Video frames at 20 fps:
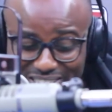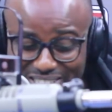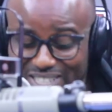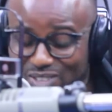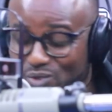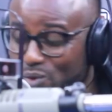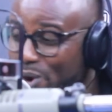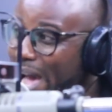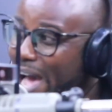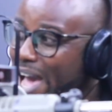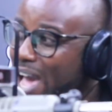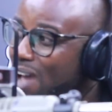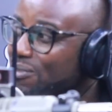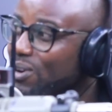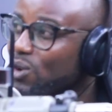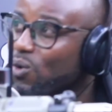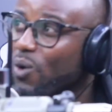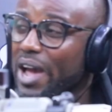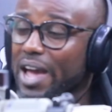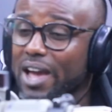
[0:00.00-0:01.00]
listen, we are
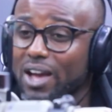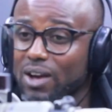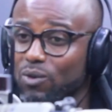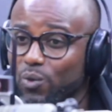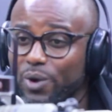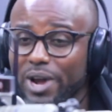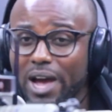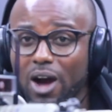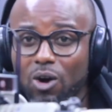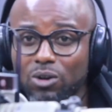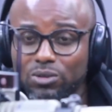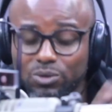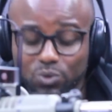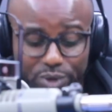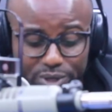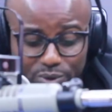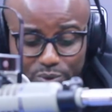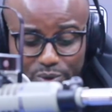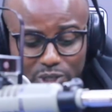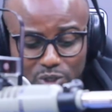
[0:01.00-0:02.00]
everywhere. We are
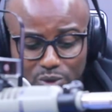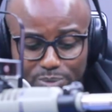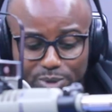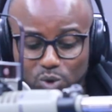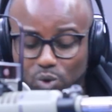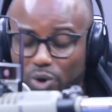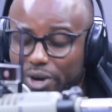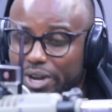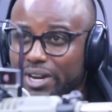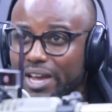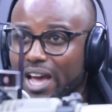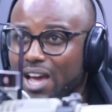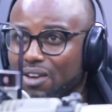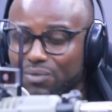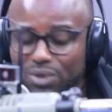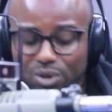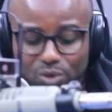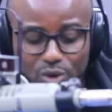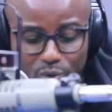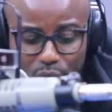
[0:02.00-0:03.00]
going to be going
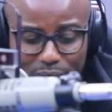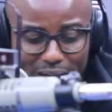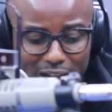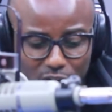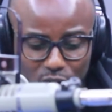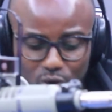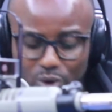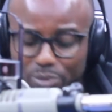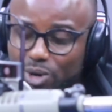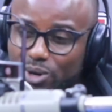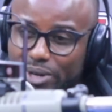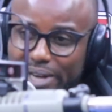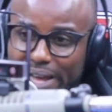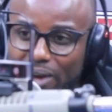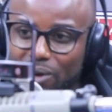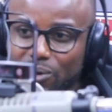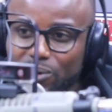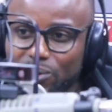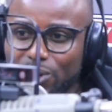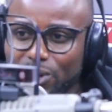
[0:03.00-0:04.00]
we are global
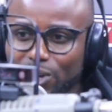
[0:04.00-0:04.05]
now.